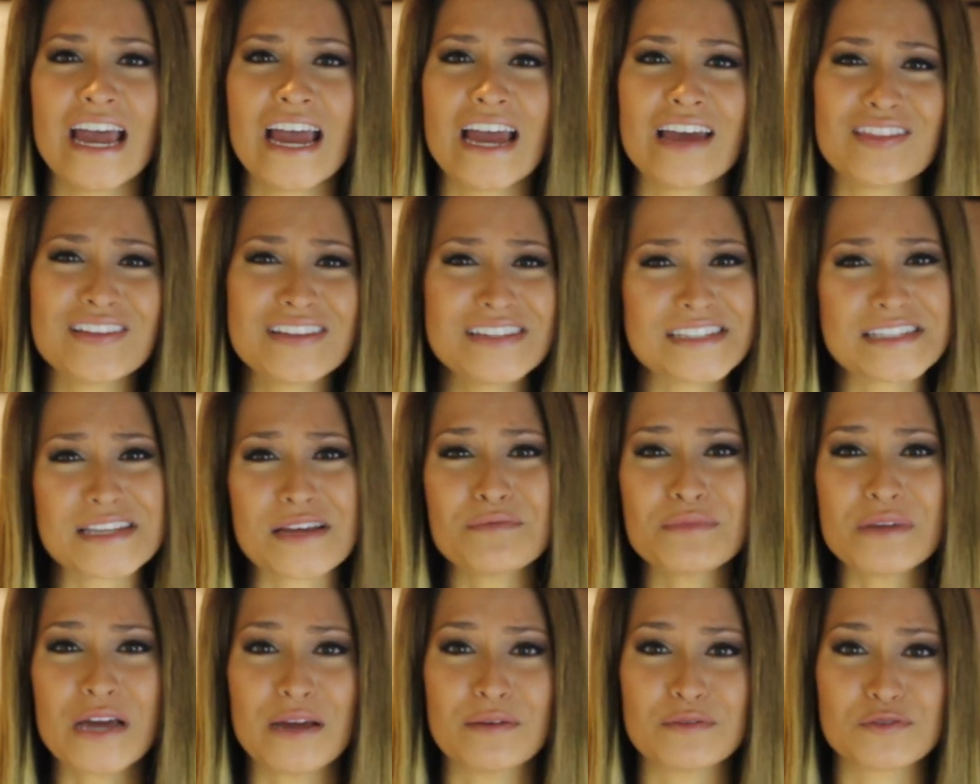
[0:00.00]
And then
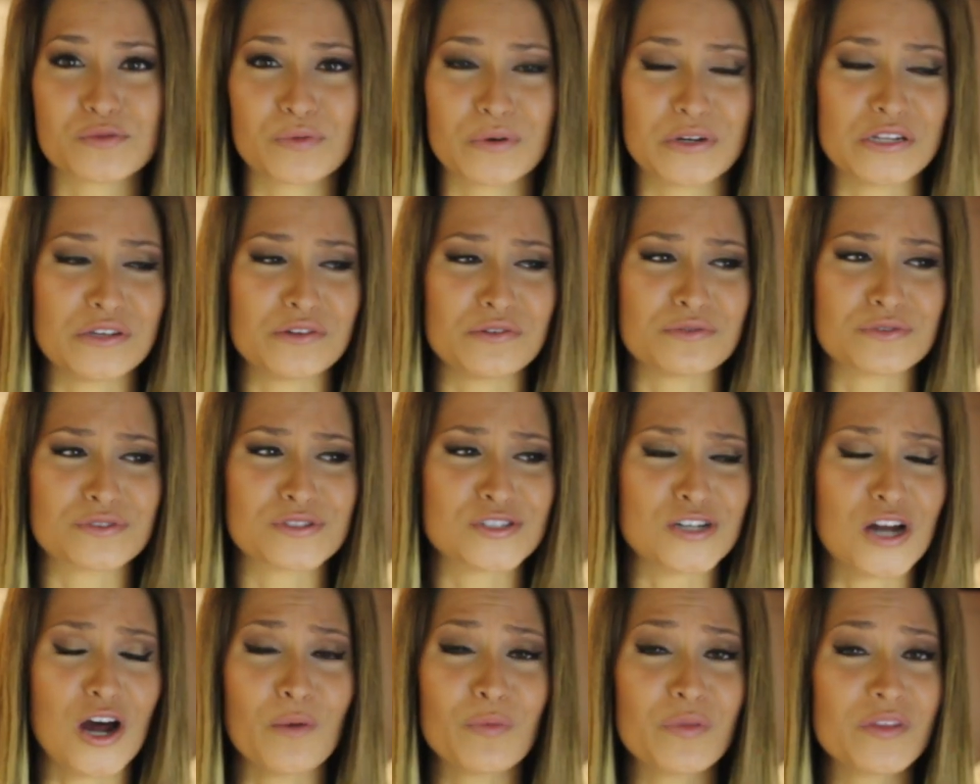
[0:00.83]
sometimes when you
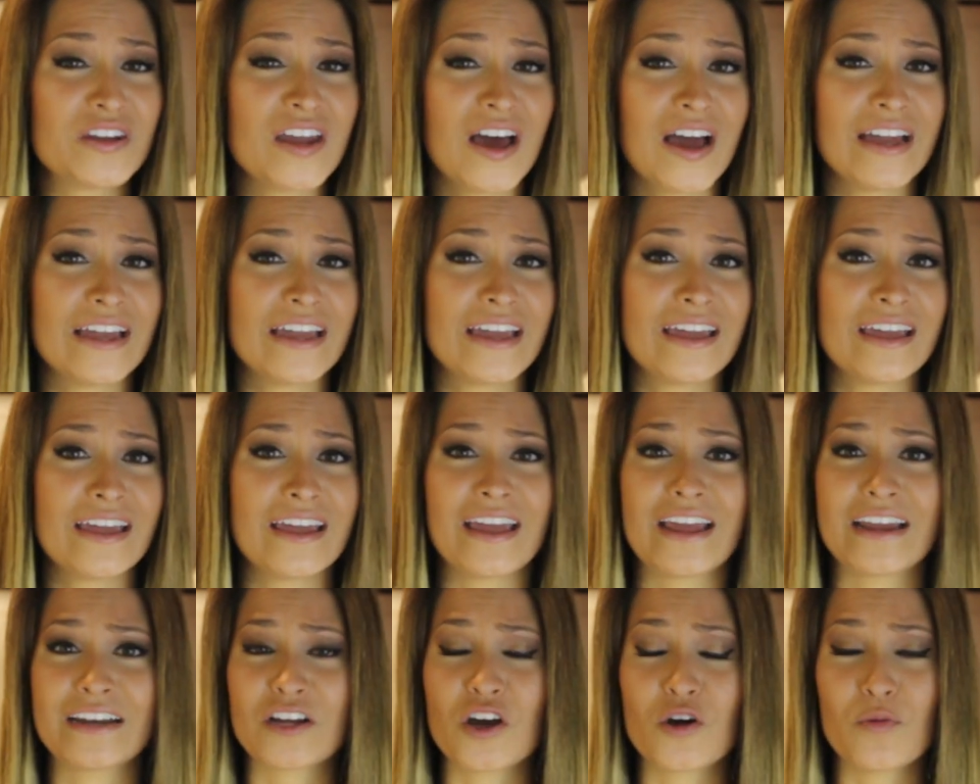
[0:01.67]
stop the diet
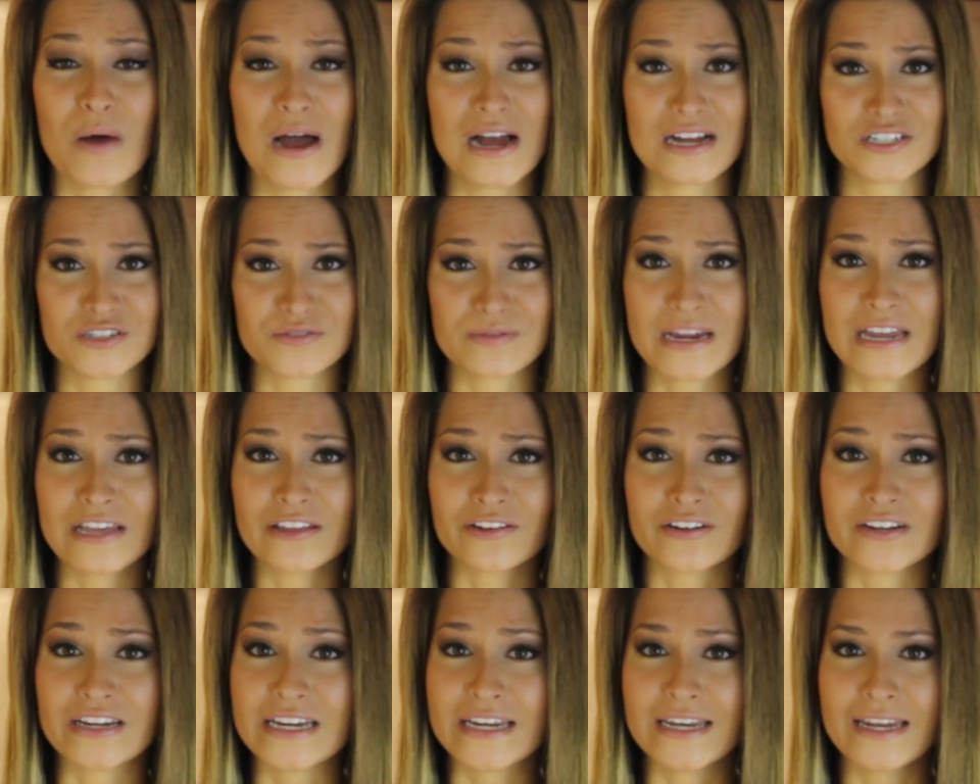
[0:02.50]
and go back to
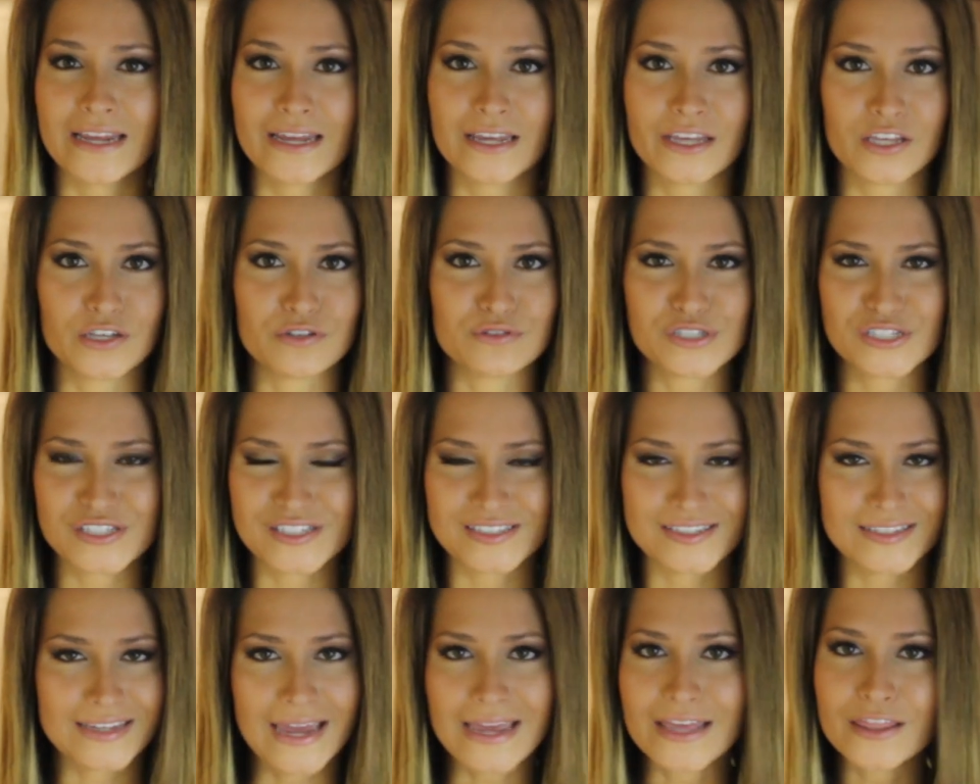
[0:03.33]
regular eating, you
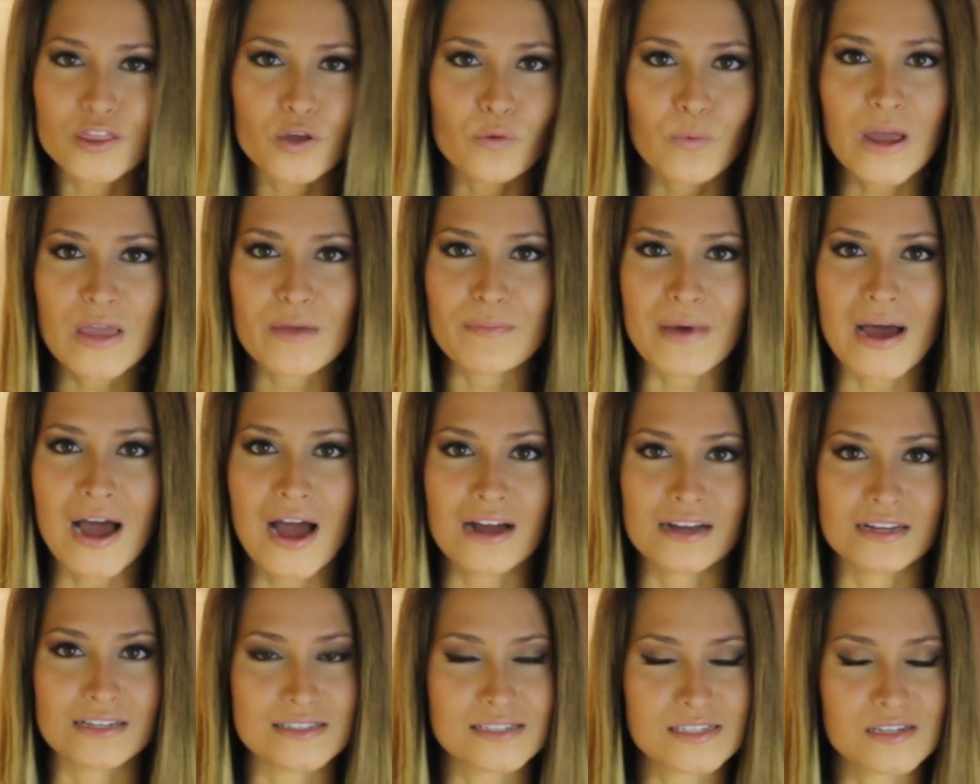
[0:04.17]
just gain the weight
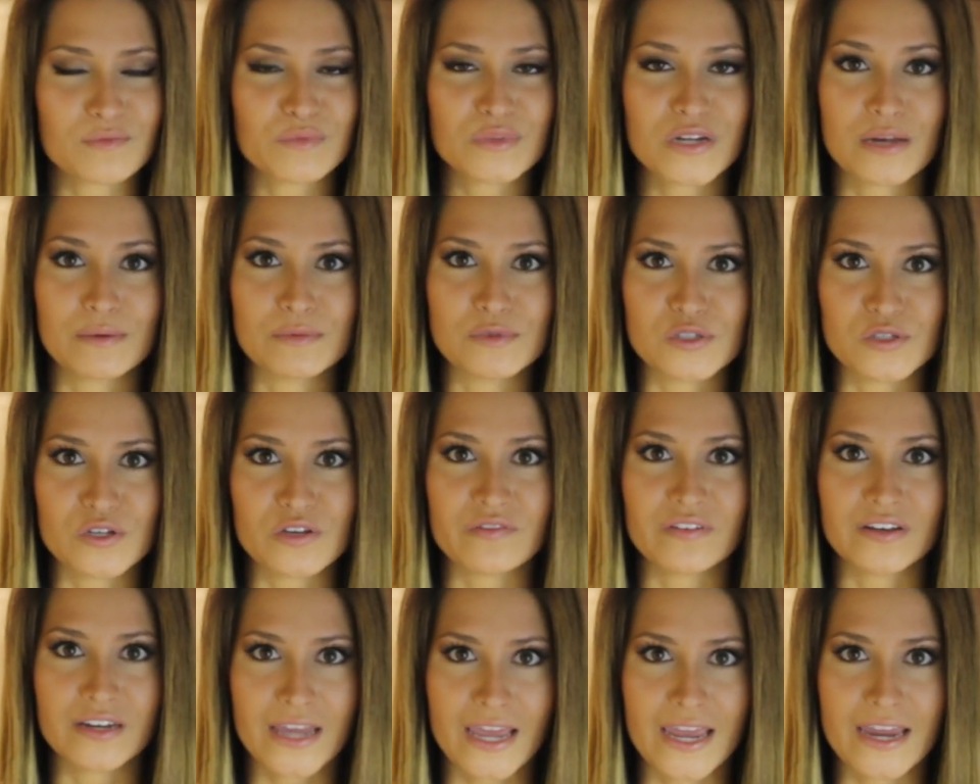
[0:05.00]
back, and sometimes you
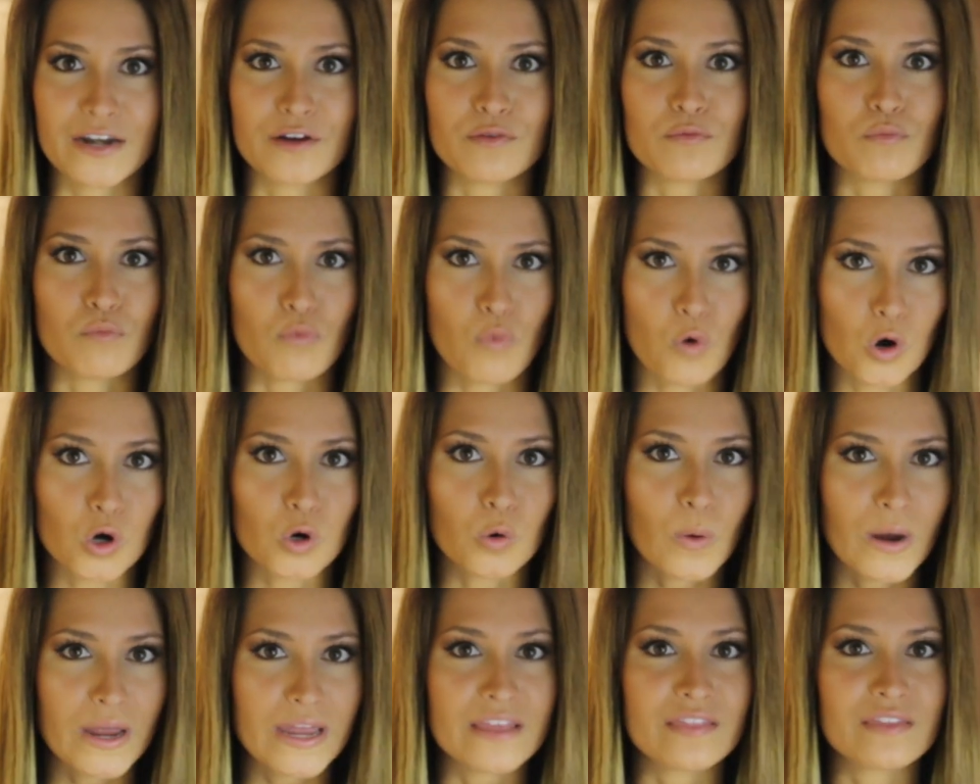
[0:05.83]
even gain
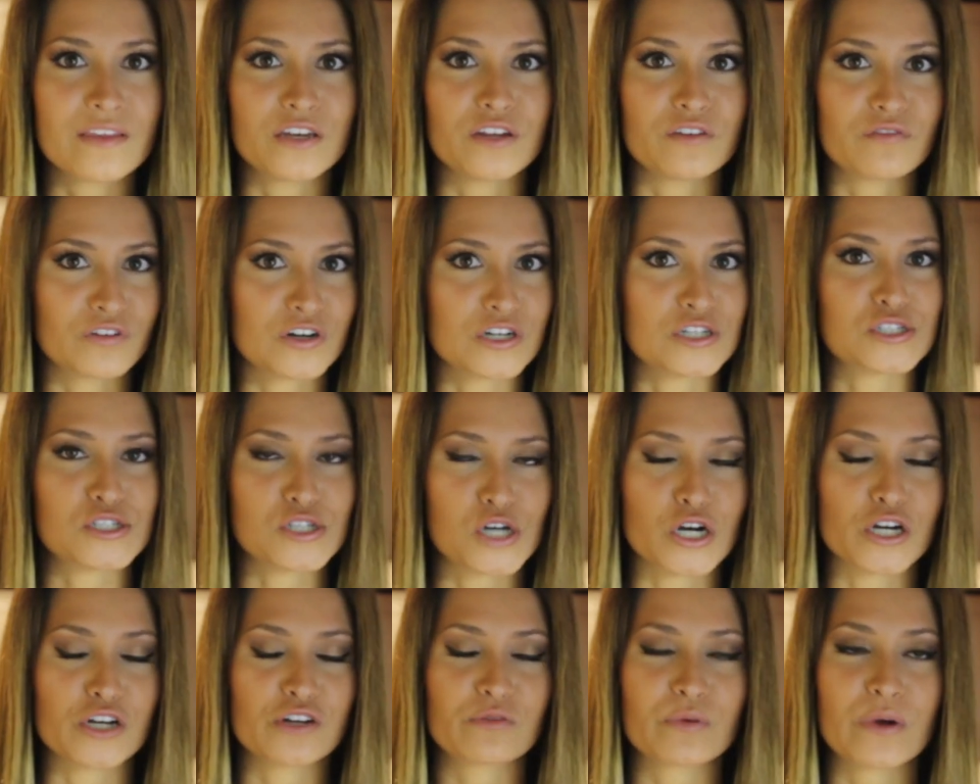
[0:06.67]
more weight than you first
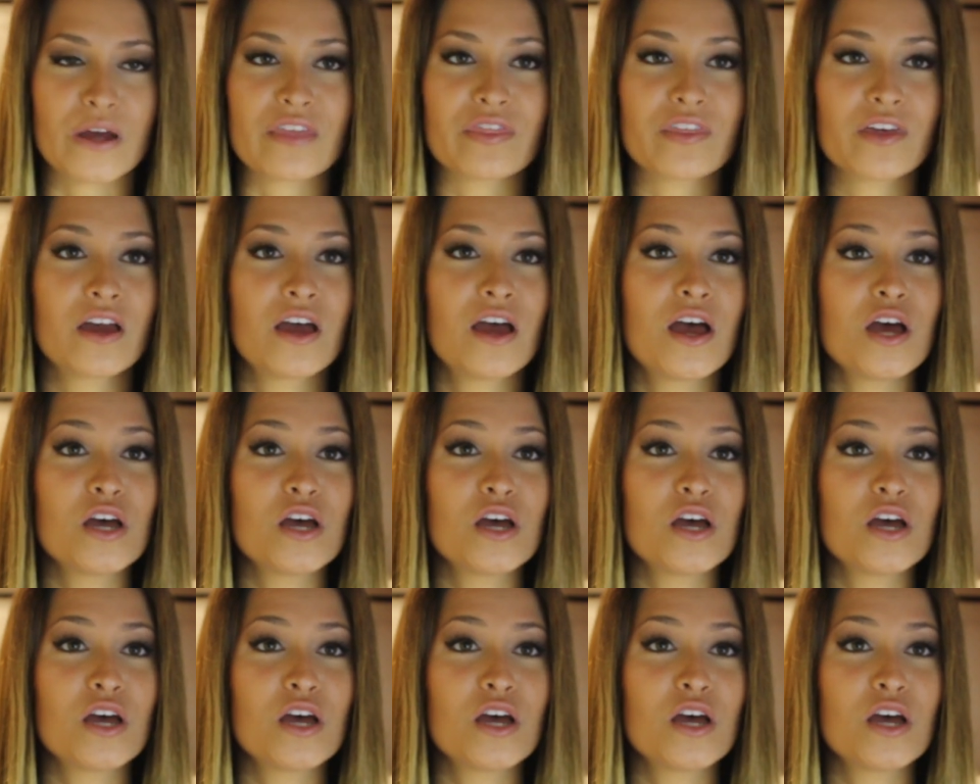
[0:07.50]
started with.